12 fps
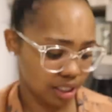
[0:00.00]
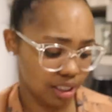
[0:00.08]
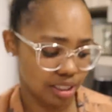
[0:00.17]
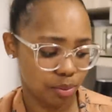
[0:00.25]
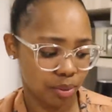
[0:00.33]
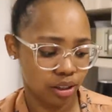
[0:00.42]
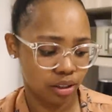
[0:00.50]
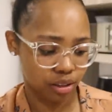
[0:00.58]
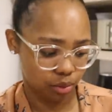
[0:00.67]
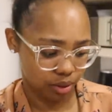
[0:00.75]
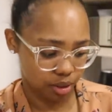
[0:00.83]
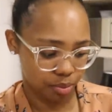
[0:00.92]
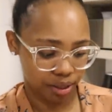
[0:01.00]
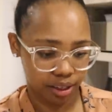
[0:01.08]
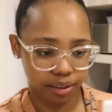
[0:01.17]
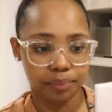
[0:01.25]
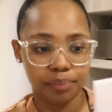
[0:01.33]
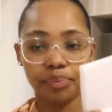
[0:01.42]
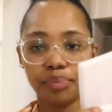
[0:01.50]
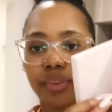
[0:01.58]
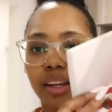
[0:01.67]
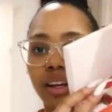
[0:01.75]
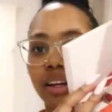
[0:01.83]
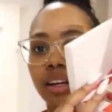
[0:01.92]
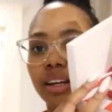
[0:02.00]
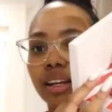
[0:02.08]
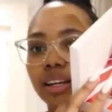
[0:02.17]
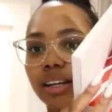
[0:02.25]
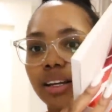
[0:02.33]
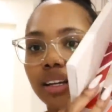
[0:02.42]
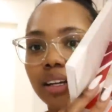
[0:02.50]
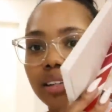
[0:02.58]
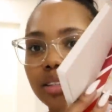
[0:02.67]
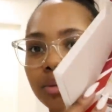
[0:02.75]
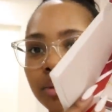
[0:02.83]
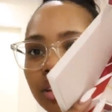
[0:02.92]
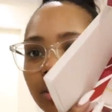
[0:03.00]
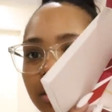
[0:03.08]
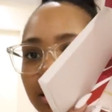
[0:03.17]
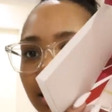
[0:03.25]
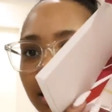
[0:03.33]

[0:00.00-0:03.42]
and the Elizabeth Arden one's bang. That's what it looks